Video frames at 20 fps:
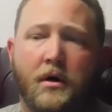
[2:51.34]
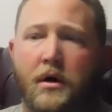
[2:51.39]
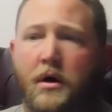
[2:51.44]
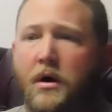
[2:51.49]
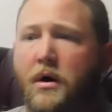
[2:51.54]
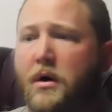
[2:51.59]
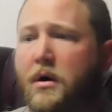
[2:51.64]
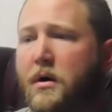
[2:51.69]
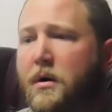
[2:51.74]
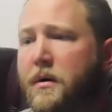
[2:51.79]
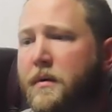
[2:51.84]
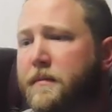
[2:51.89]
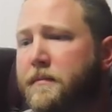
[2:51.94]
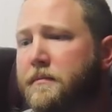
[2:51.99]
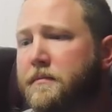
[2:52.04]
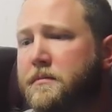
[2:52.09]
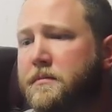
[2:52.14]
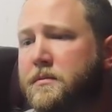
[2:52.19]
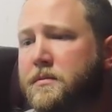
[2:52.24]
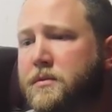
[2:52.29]

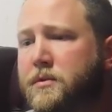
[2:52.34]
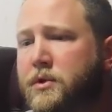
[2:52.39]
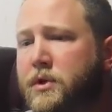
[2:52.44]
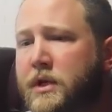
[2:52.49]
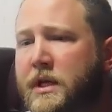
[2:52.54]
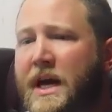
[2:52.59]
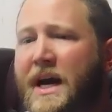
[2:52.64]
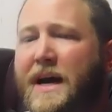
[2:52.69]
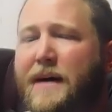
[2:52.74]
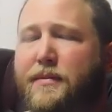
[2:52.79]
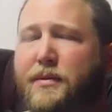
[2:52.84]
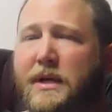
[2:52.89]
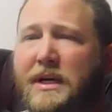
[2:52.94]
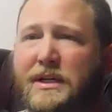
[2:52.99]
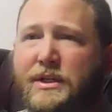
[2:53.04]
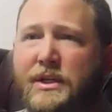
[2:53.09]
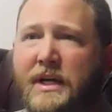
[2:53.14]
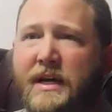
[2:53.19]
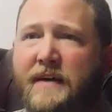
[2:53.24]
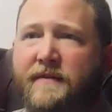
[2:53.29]
Um, Ja'Kai
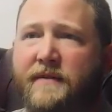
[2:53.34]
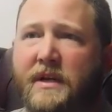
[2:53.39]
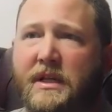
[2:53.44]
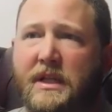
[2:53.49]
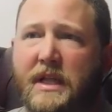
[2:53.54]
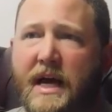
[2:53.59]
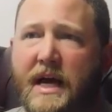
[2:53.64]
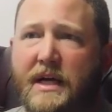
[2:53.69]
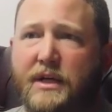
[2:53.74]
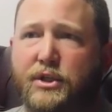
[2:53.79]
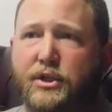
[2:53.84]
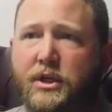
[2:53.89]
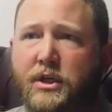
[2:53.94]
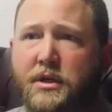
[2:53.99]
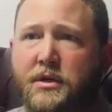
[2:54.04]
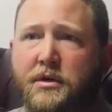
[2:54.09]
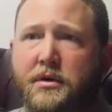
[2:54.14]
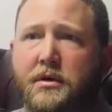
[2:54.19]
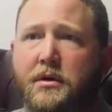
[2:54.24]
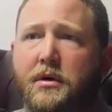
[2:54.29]
played JV last
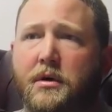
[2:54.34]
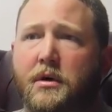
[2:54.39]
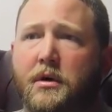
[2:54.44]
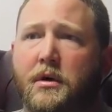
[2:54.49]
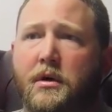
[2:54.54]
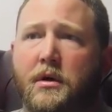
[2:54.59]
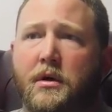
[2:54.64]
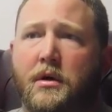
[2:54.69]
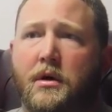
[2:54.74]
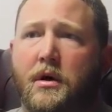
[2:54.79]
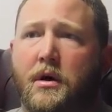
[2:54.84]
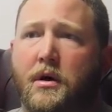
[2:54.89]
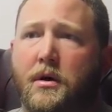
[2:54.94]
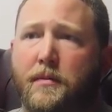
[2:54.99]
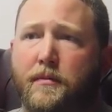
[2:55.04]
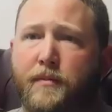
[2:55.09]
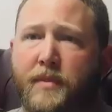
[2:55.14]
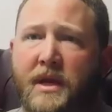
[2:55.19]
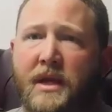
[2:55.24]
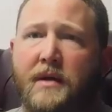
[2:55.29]
year.
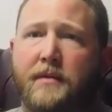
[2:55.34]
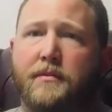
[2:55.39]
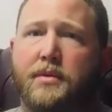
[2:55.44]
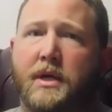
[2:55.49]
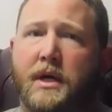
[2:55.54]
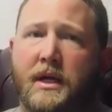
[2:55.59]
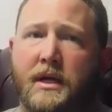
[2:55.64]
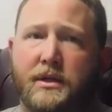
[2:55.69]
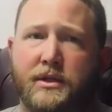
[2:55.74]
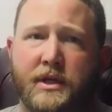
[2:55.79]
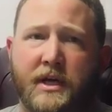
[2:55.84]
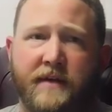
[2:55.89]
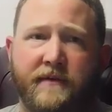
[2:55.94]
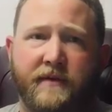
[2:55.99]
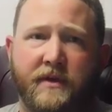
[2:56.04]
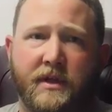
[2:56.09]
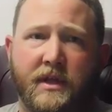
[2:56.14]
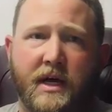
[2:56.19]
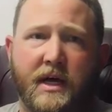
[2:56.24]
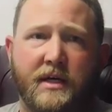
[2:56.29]
Um, ben played
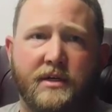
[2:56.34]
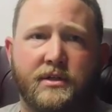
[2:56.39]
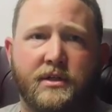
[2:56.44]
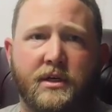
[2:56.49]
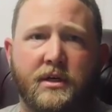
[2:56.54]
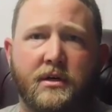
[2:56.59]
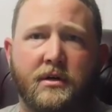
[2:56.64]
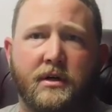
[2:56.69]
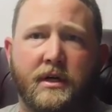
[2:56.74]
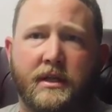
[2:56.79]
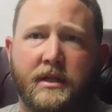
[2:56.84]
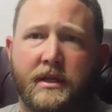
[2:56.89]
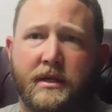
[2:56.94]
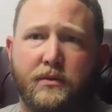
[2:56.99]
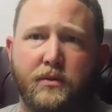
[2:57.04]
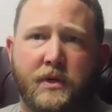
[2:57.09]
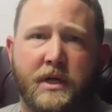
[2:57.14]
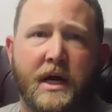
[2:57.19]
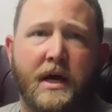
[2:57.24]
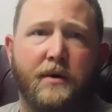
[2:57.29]
JV last year, and
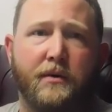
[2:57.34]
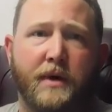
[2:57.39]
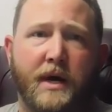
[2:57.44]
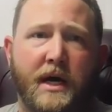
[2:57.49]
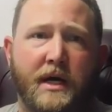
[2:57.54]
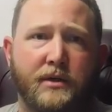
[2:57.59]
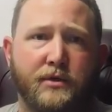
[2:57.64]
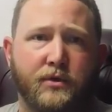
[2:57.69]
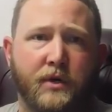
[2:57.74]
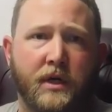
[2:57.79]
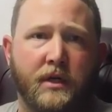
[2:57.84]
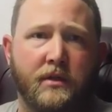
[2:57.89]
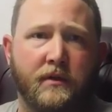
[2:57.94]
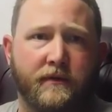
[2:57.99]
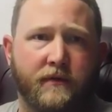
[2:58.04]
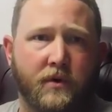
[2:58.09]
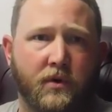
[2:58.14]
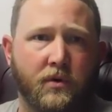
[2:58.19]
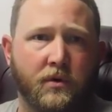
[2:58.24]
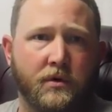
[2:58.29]
then we got Ryan Drayton,
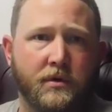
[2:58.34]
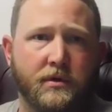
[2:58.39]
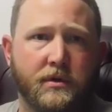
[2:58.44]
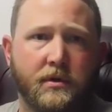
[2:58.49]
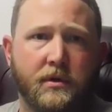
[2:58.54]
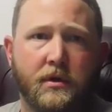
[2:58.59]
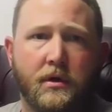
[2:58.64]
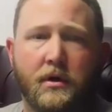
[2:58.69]
of course.